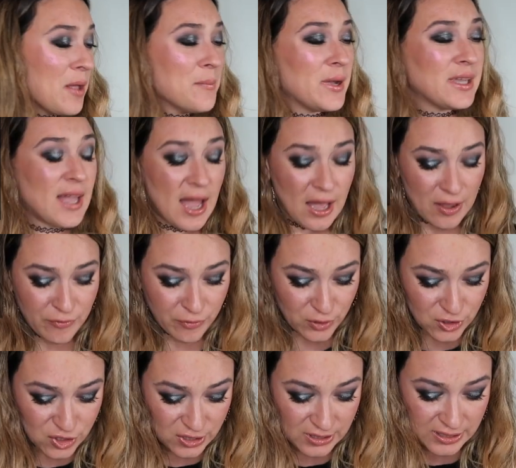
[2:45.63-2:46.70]
But yeah,
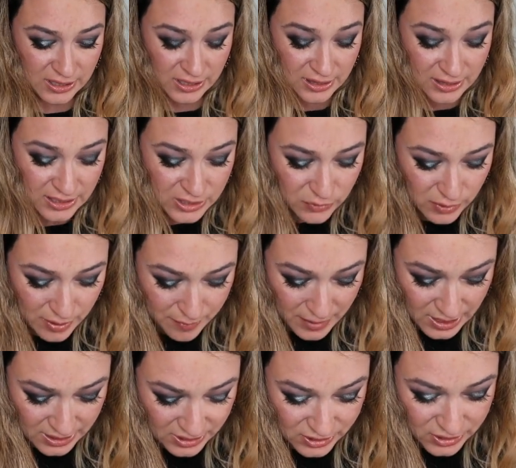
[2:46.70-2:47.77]
unfortunately, these were a
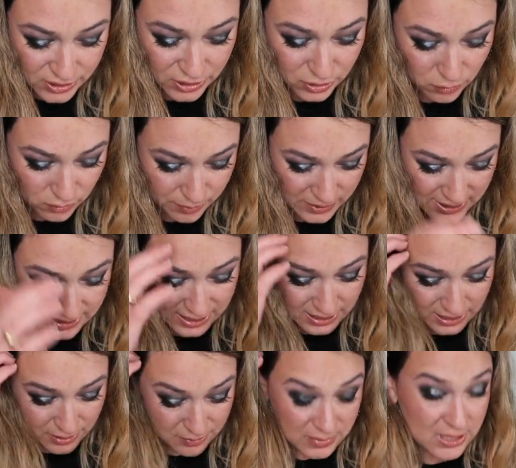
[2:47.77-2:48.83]
miss. You will be seeing
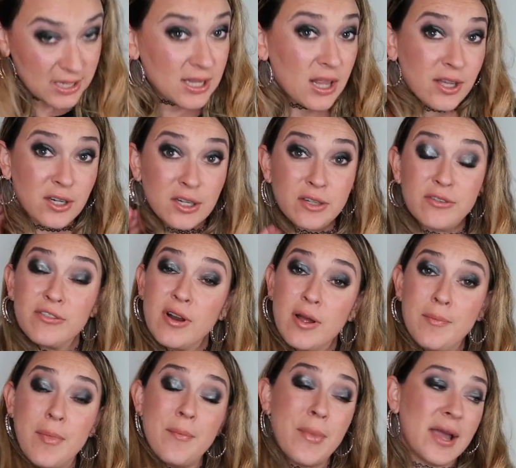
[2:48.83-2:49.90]
them decluttered
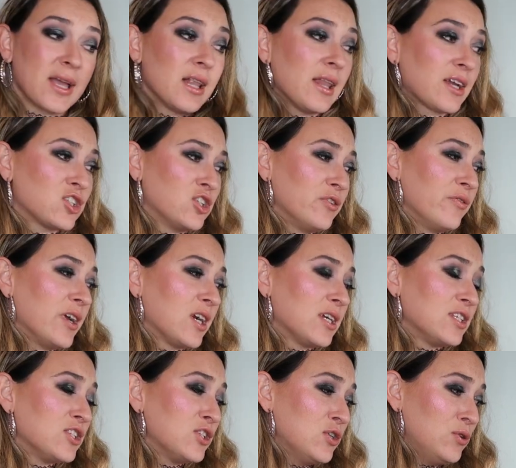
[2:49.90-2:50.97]
from my collection very
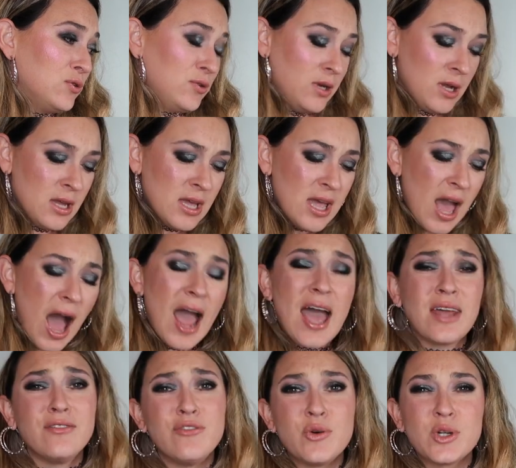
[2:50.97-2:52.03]
soon. I
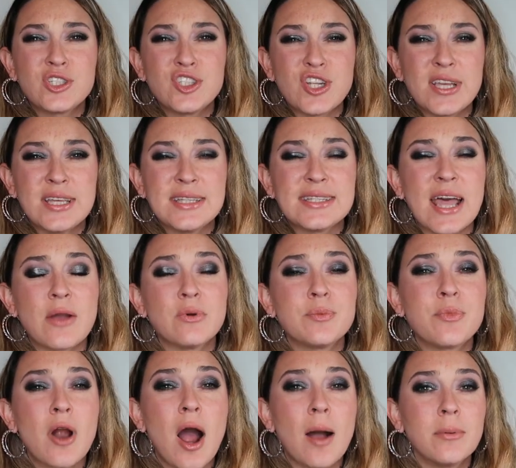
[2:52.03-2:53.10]
had four shades. I would
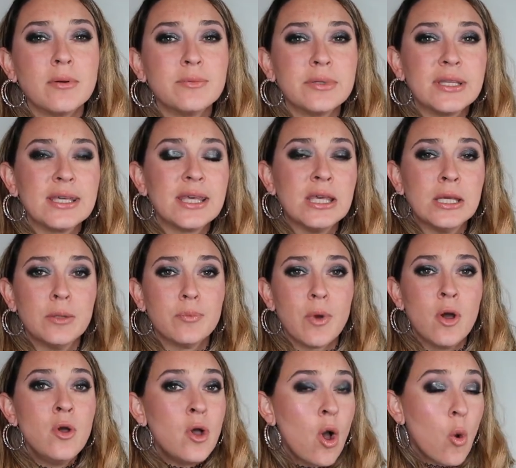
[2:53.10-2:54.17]
probably keep
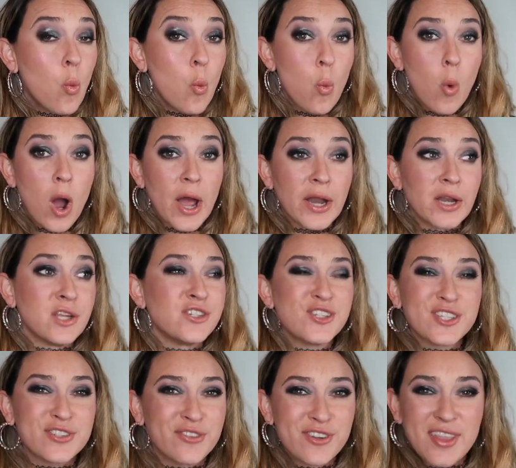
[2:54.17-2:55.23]
one
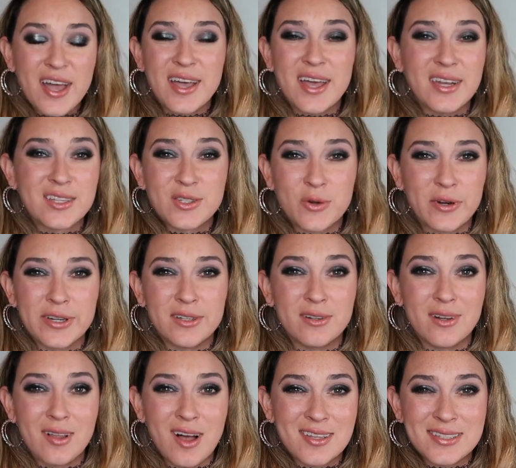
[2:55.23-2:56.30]
just for that editorial
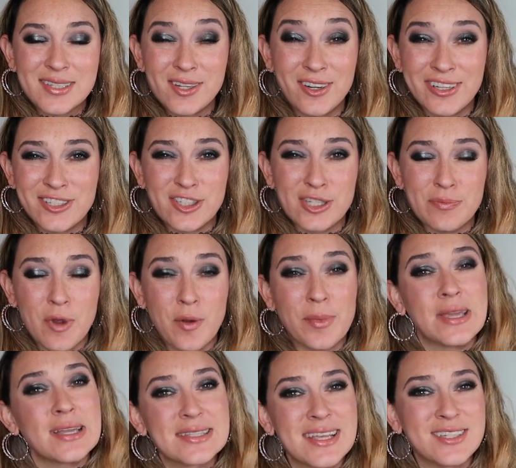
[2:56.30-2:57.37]
glossy grungy
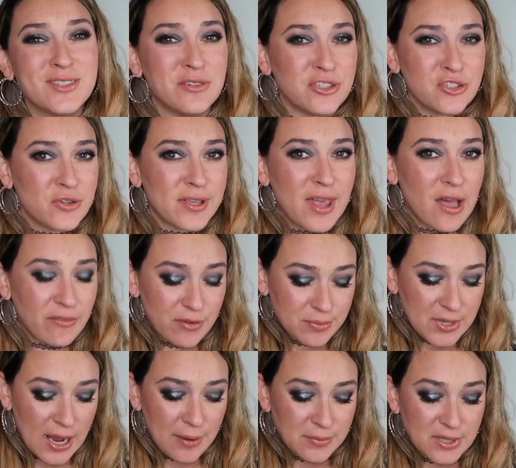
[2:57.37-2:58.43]
moment because I do enjoy that from
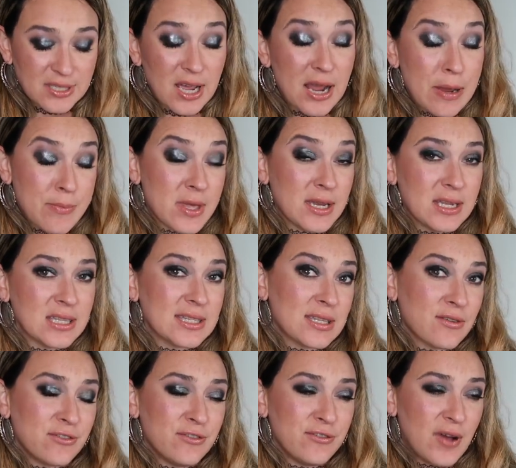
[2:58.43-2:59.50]
time to time. It is
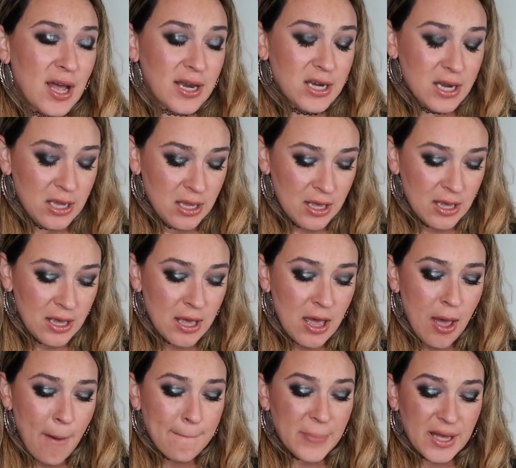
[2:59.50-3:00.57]
fun.
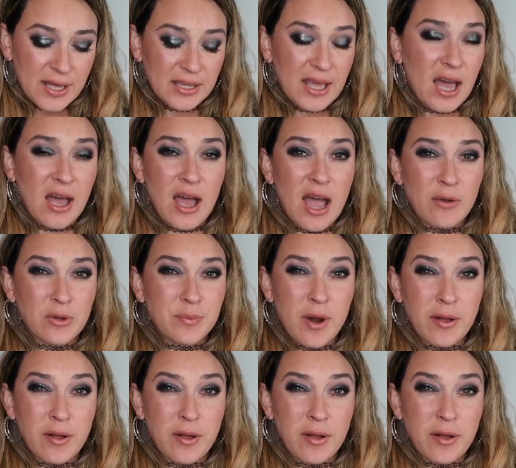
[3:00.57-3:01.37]
But yeah, I would